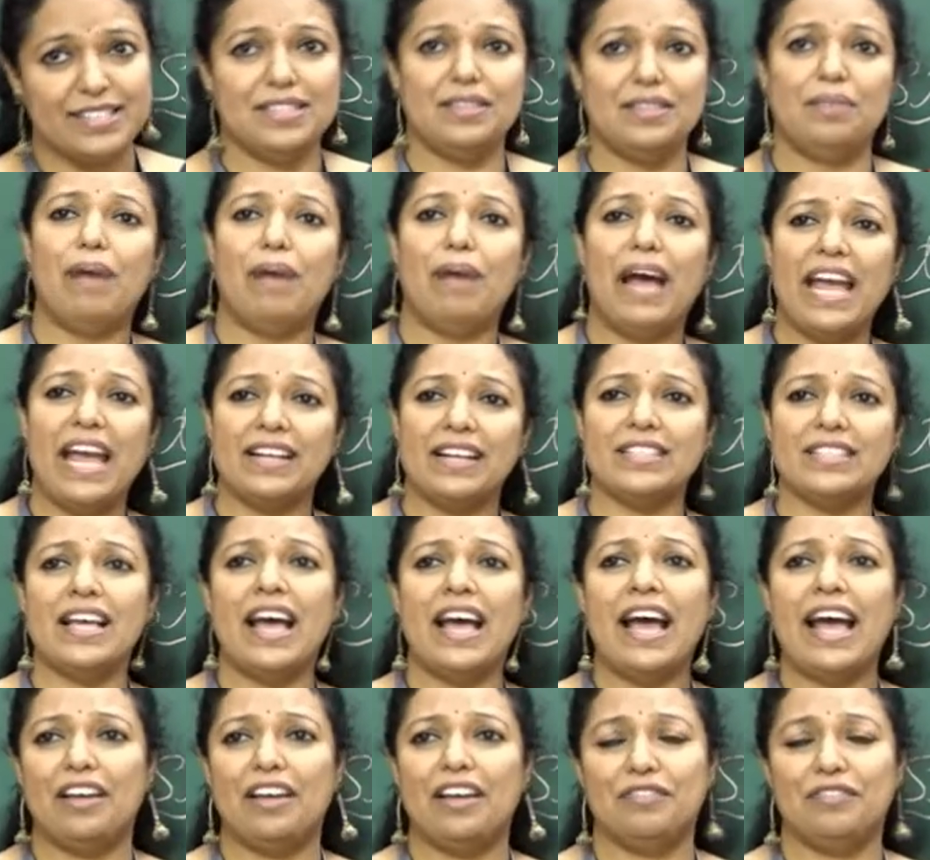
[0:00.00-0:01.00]
the banks
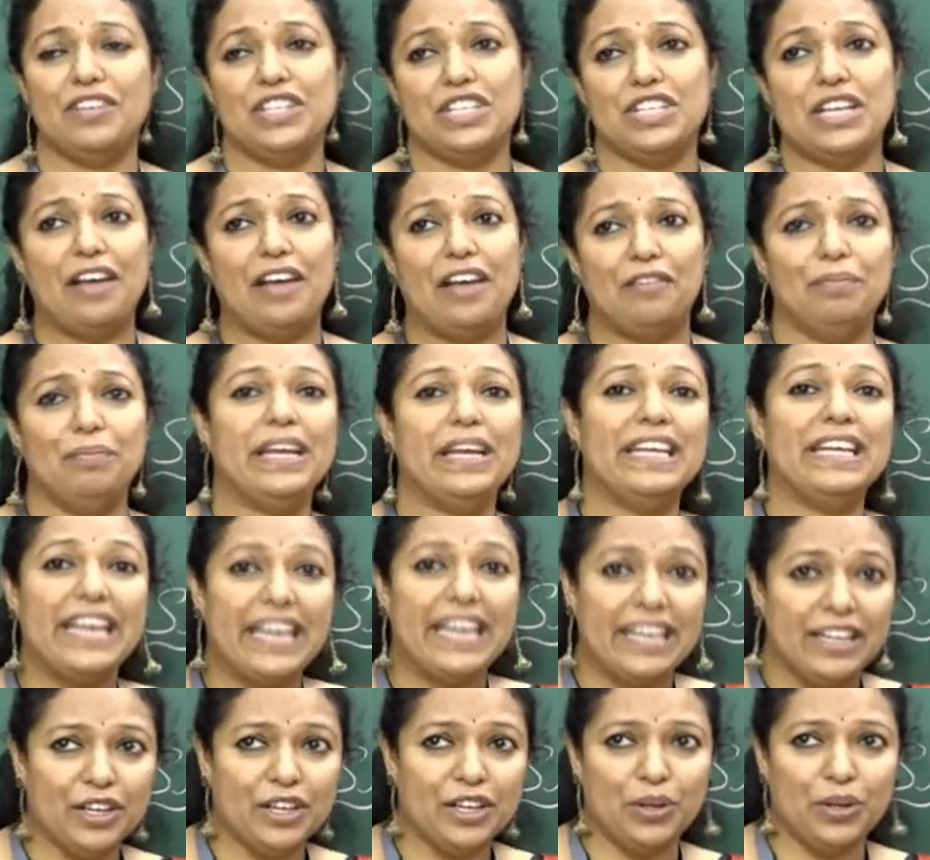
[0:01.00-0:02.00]
which have been
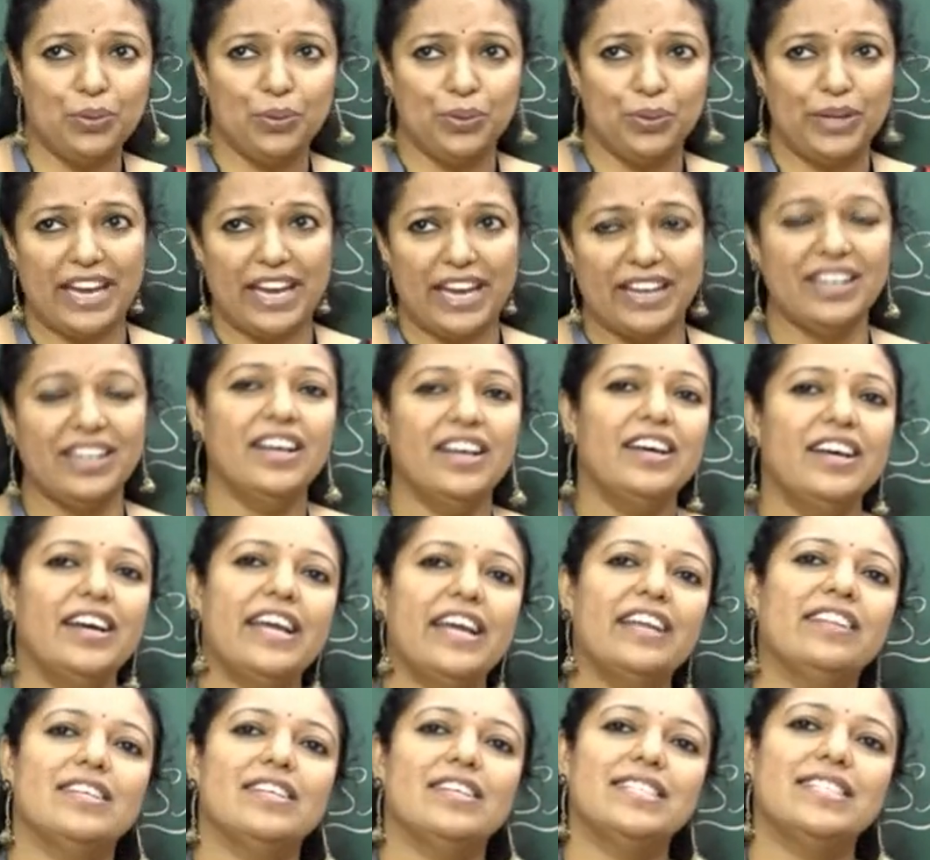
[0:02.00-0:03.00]
included
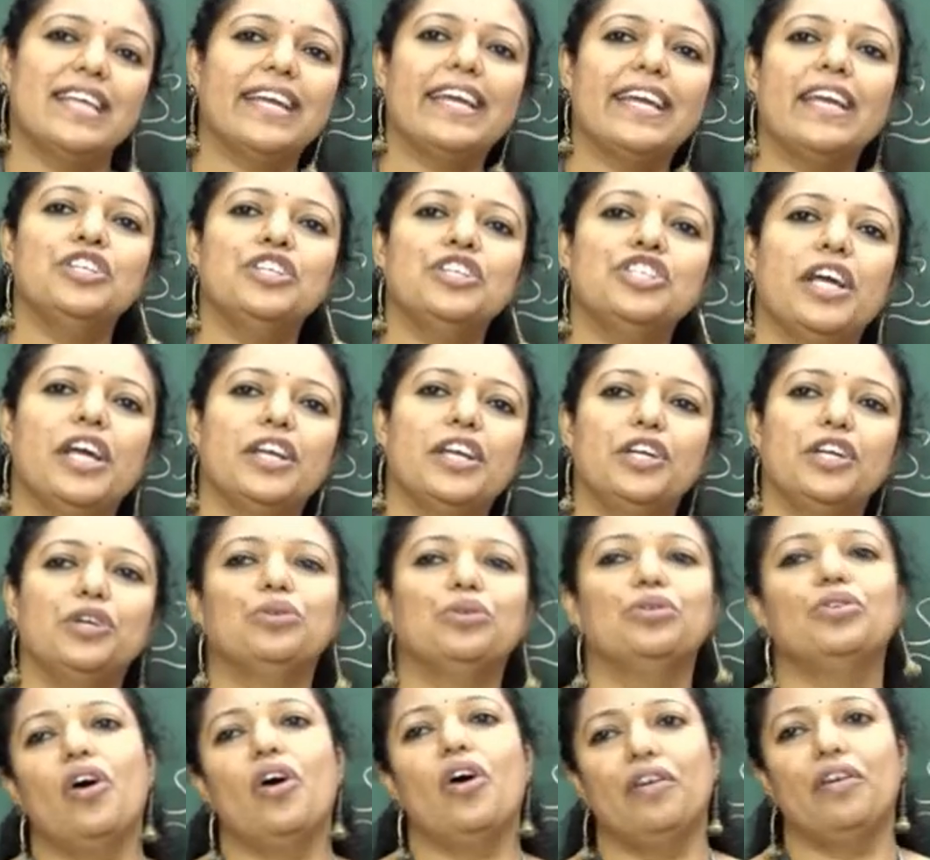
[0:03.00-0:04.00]
in the second
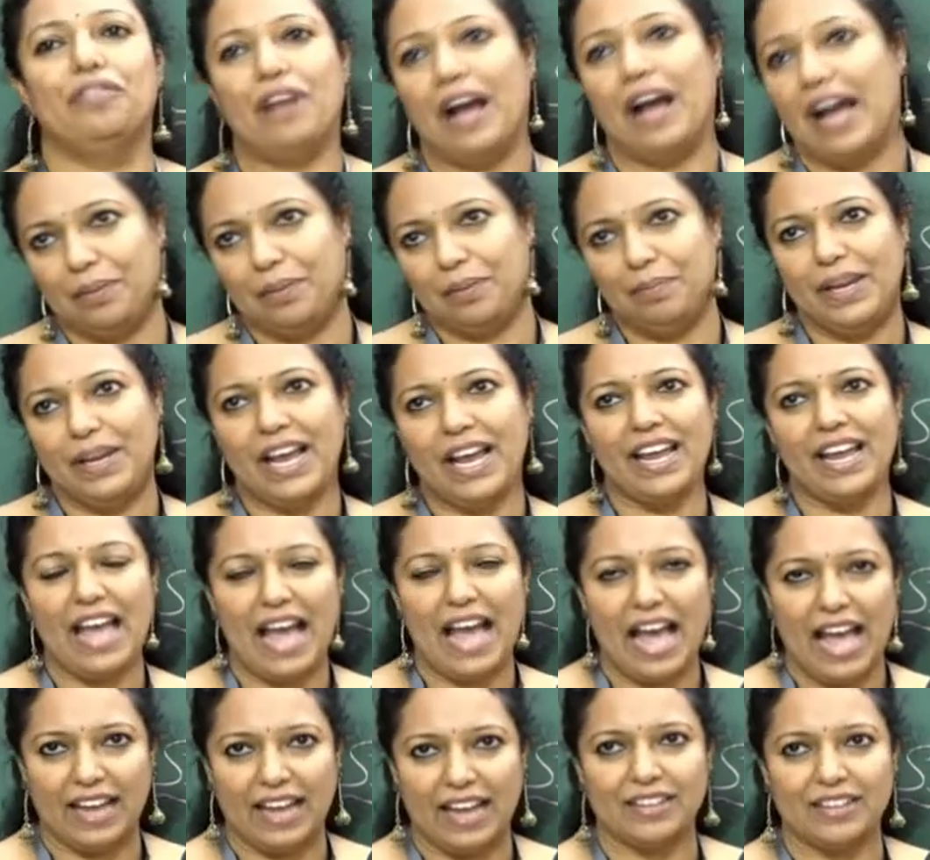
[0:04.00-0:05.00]
schedule of RBI
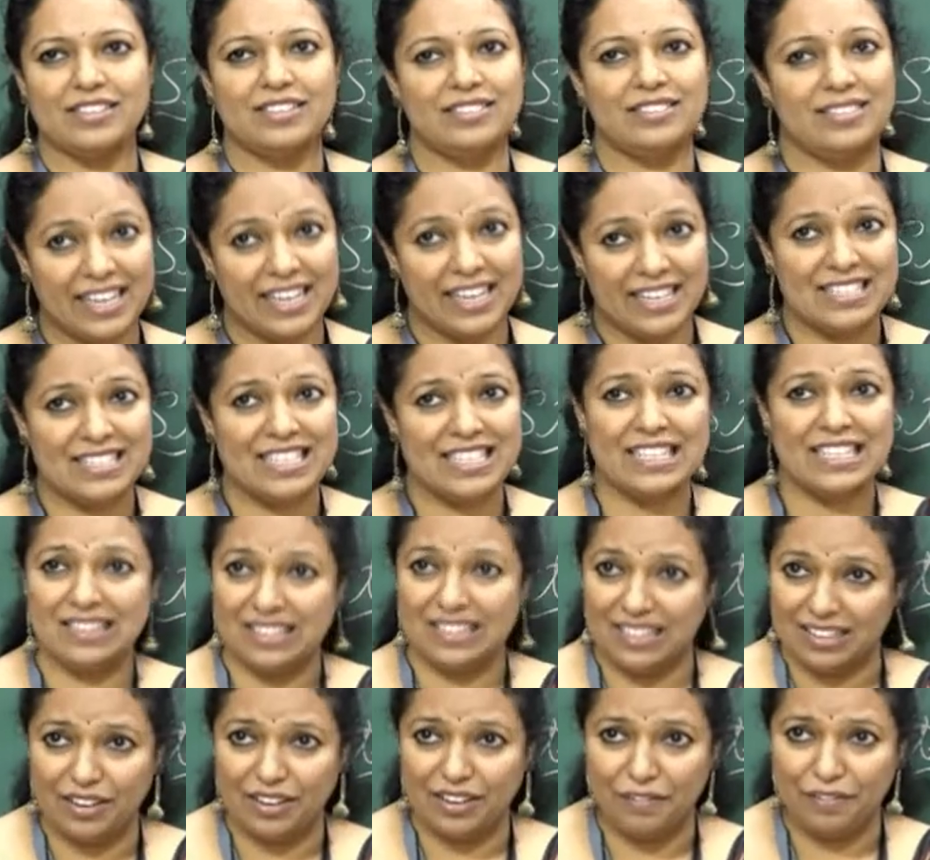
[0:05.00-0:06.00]
Act
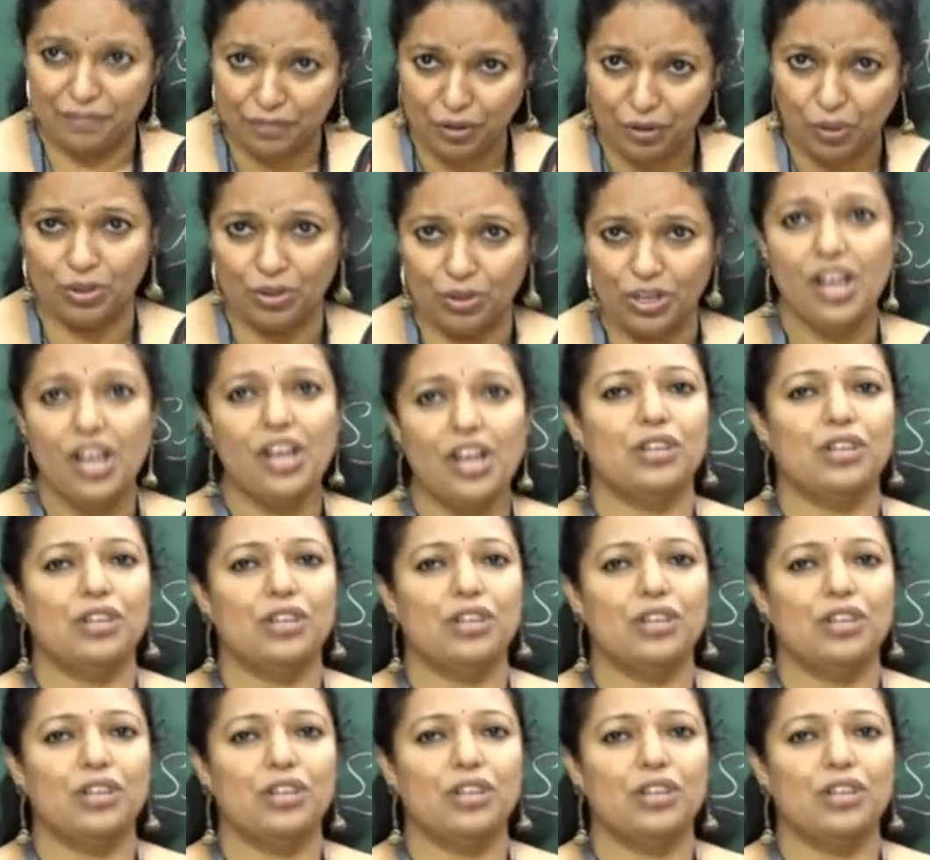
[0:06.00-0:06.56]
1934.